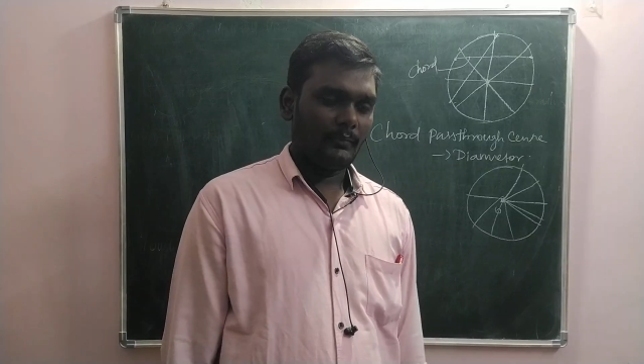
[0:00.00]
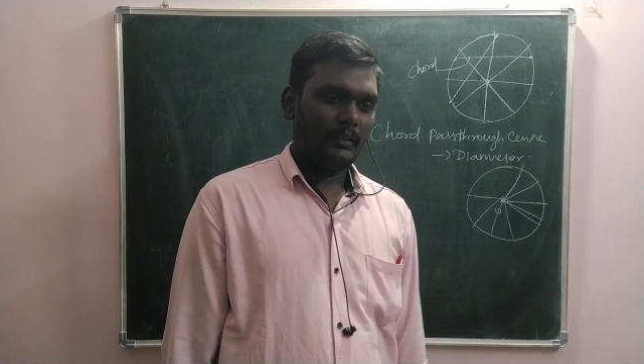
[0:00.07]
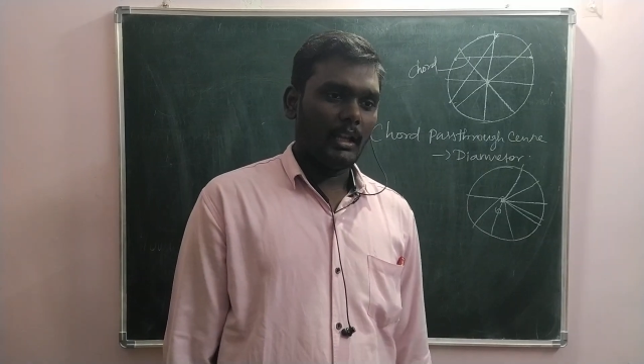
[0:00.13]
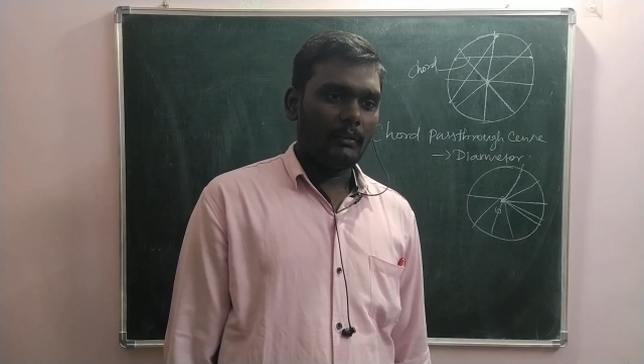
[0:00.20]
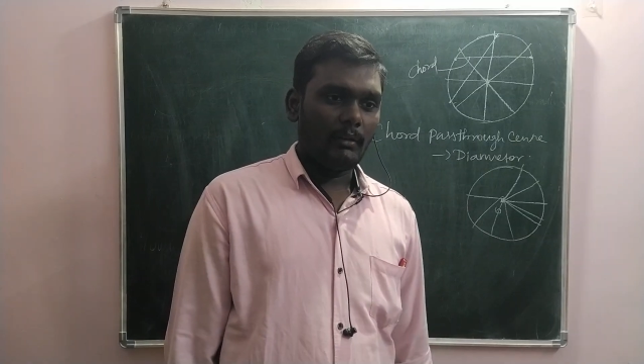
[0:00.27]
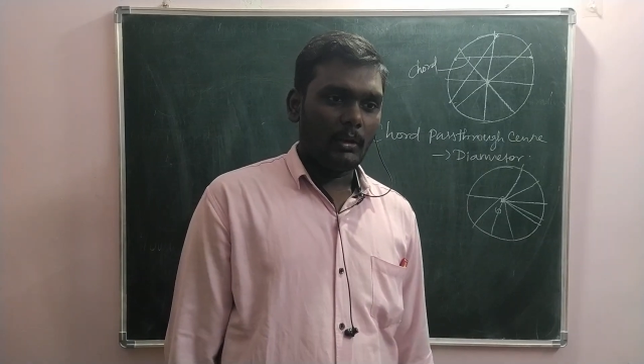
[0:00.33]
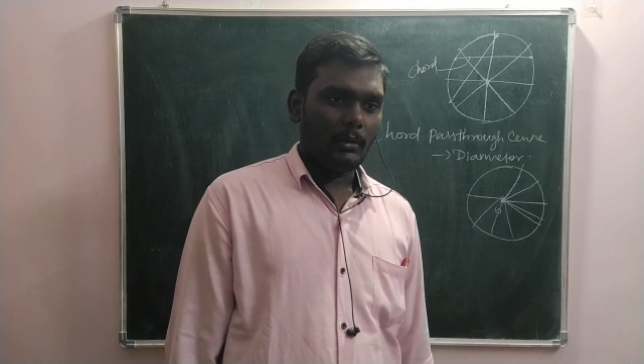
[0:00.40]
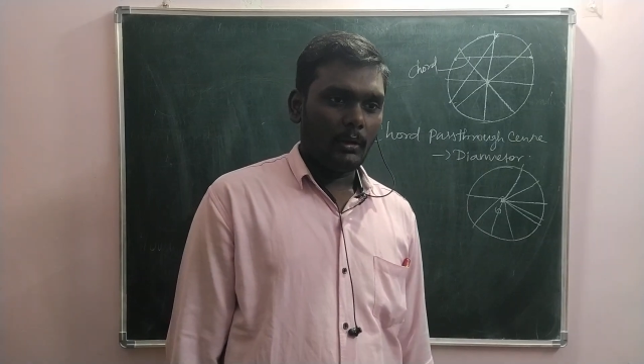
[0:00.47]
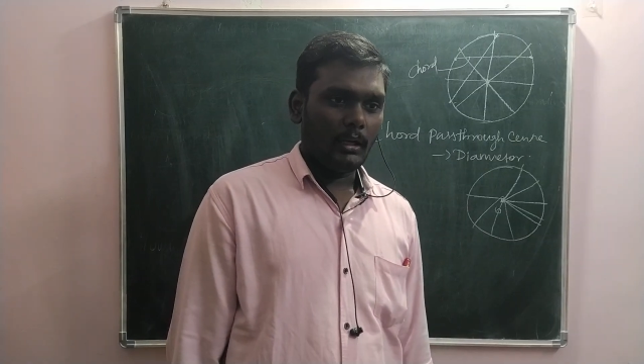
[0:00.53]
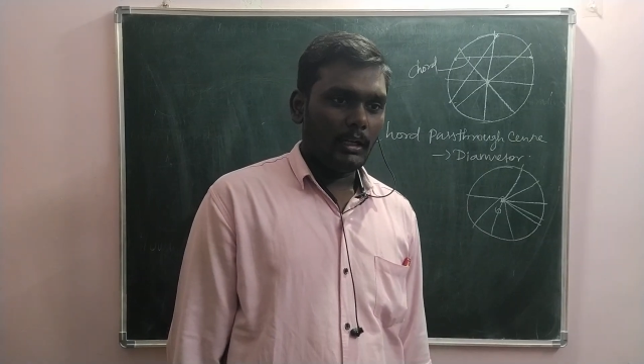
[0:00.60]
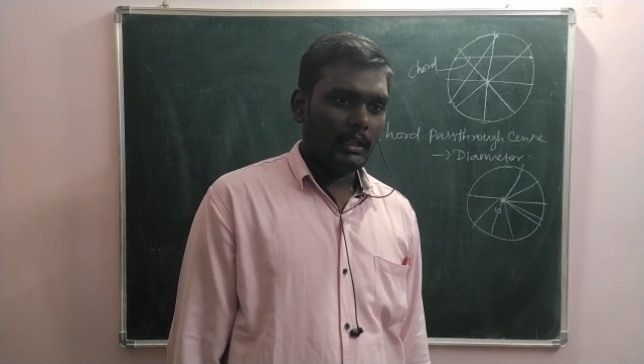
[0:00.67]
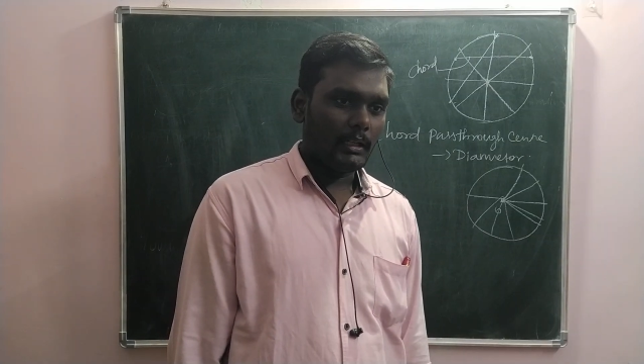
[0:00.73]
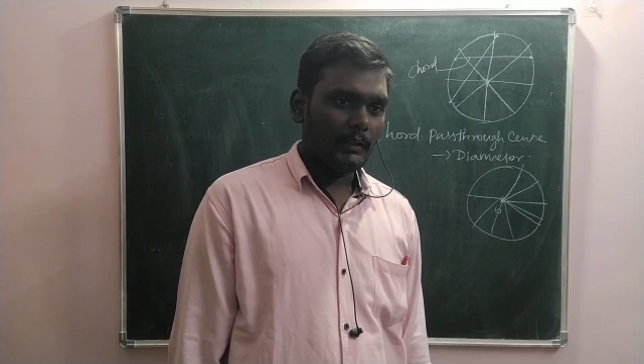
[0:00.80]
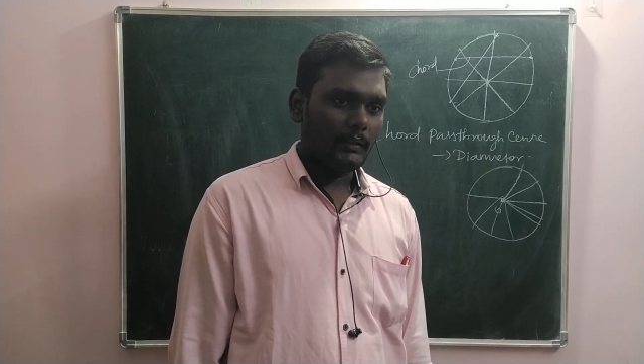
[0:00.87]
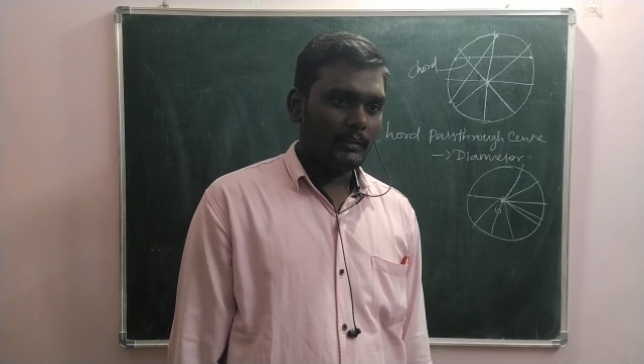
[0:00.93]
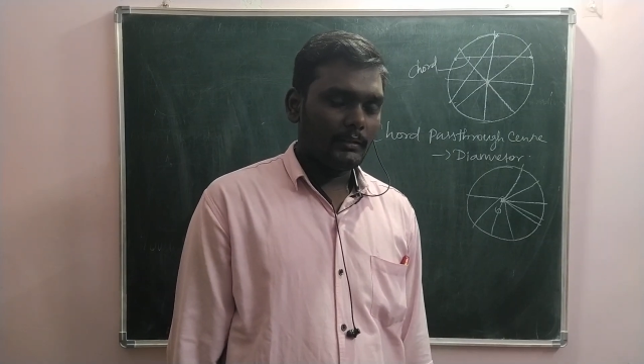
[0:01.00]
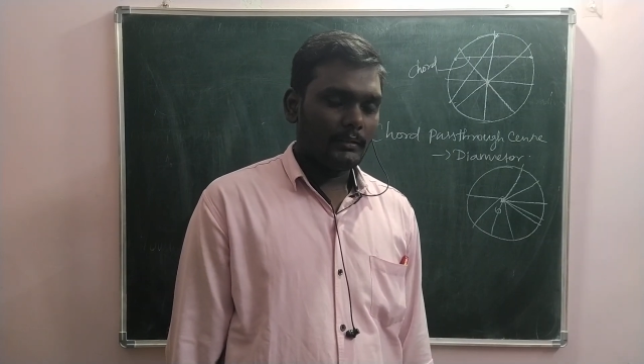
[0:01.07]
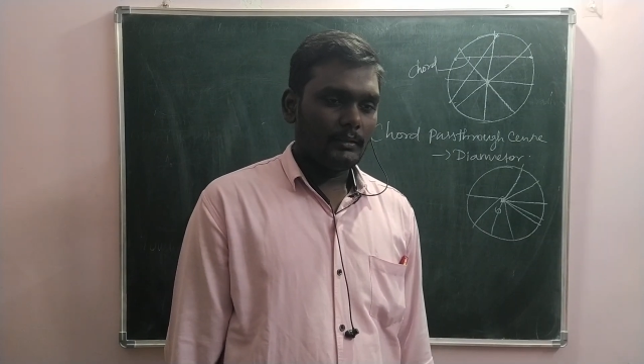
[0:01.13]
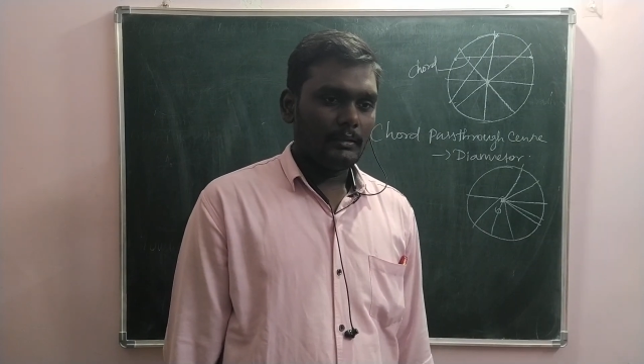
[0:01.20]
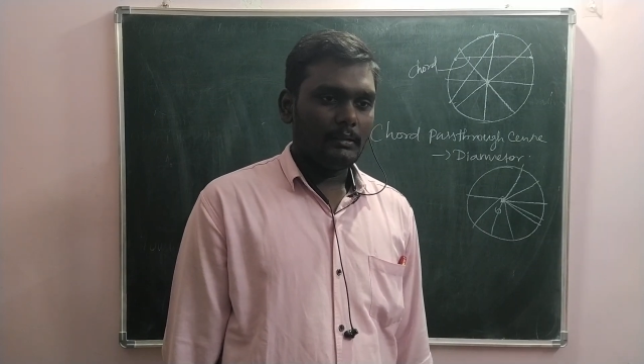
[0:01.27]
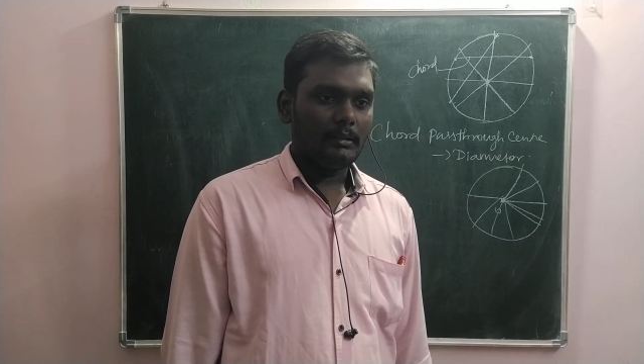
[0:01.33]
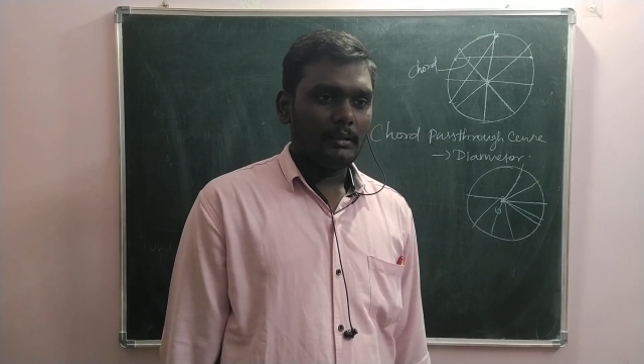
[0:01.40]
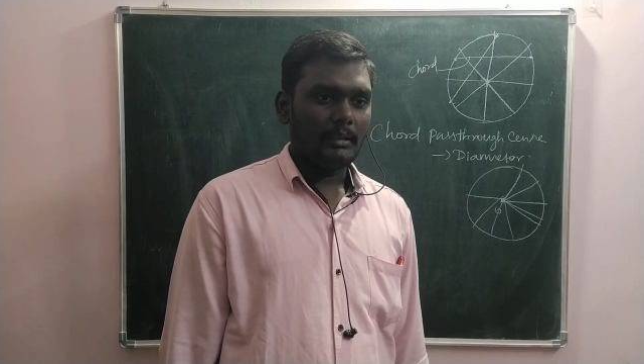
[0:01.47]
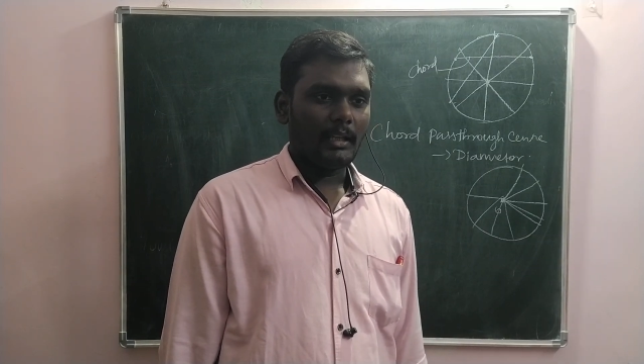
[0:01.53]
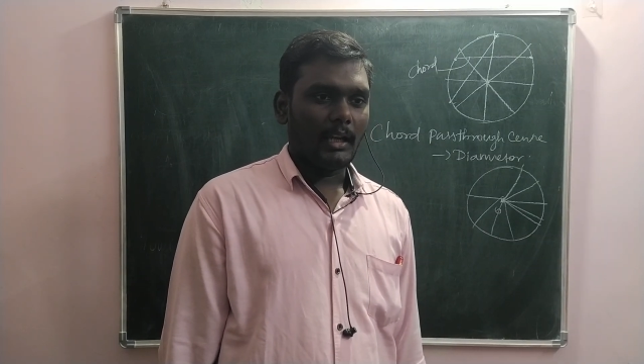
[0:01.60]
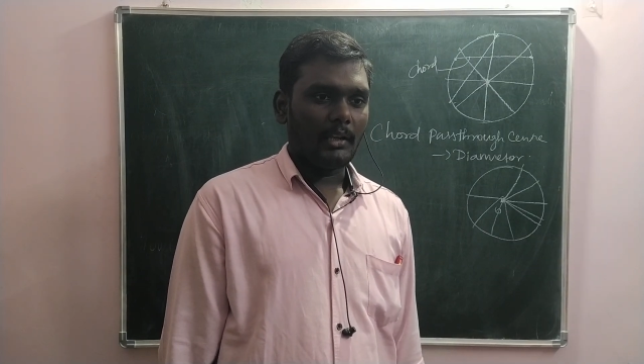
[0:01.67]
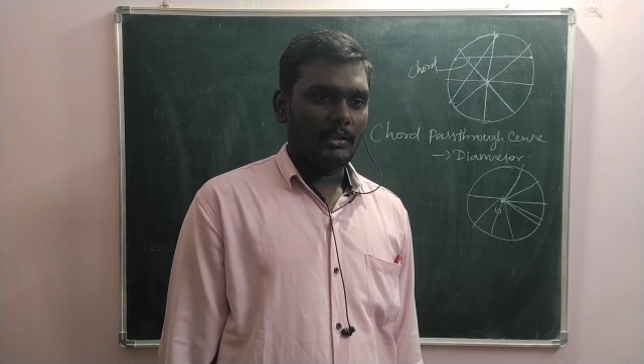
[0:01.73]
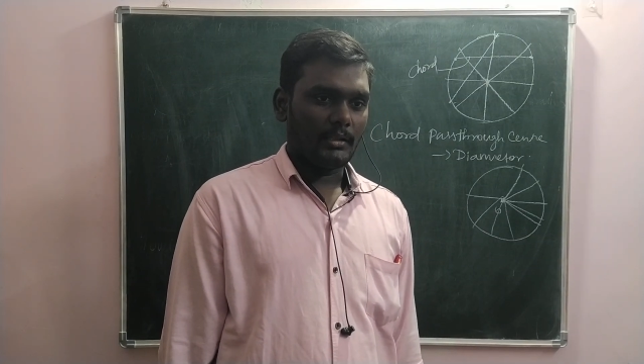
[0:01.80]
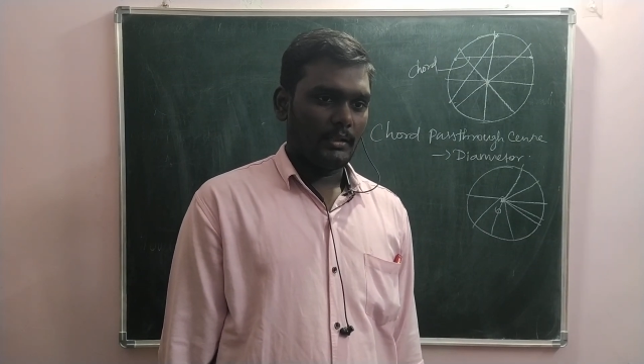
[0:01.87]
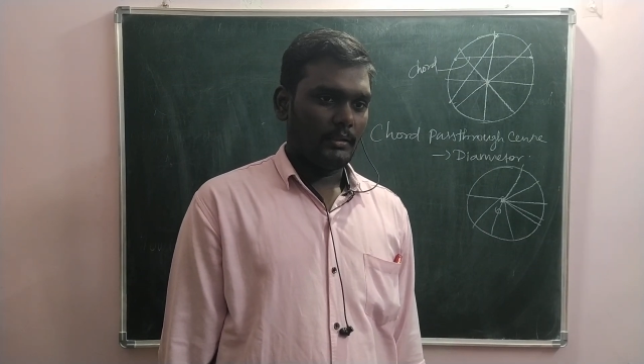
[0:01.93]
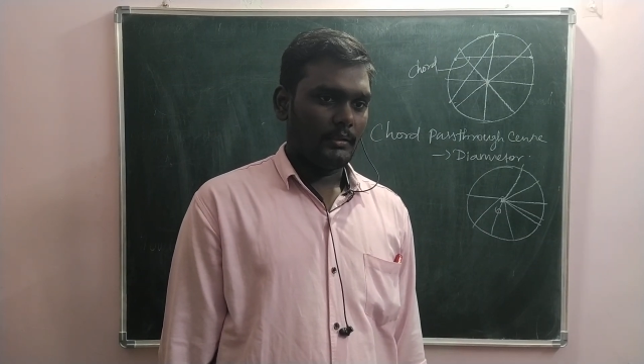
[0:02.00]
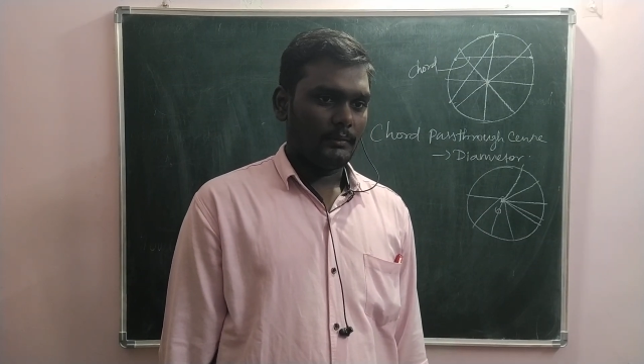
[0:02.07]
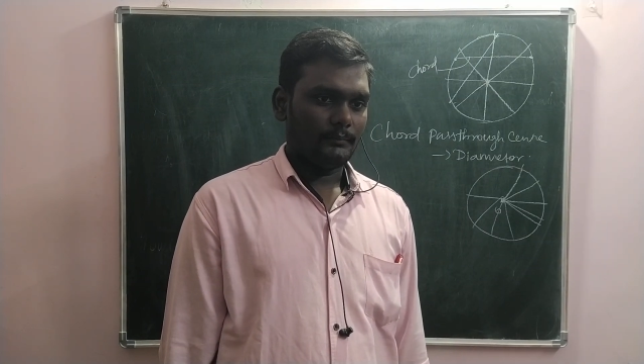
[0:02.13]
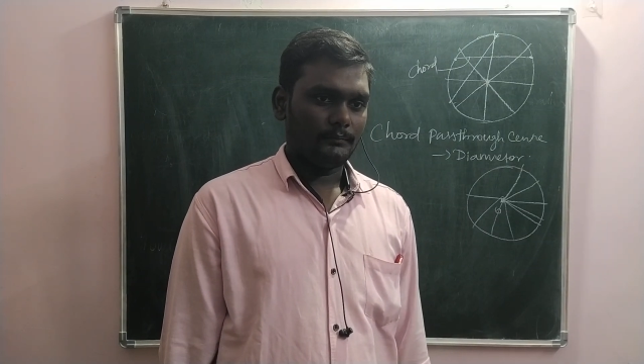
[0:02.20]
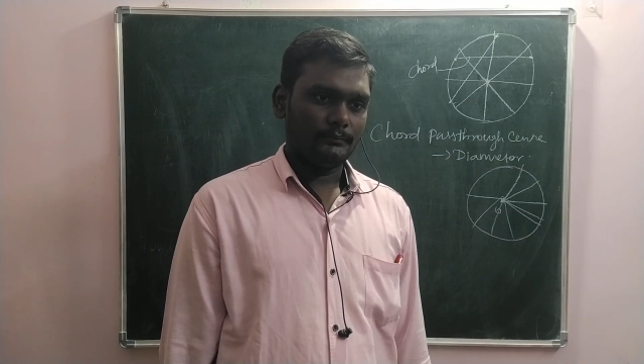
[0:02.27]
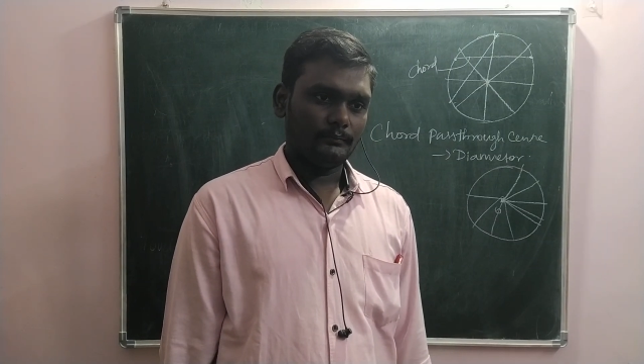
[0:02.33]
then we call it as tangent.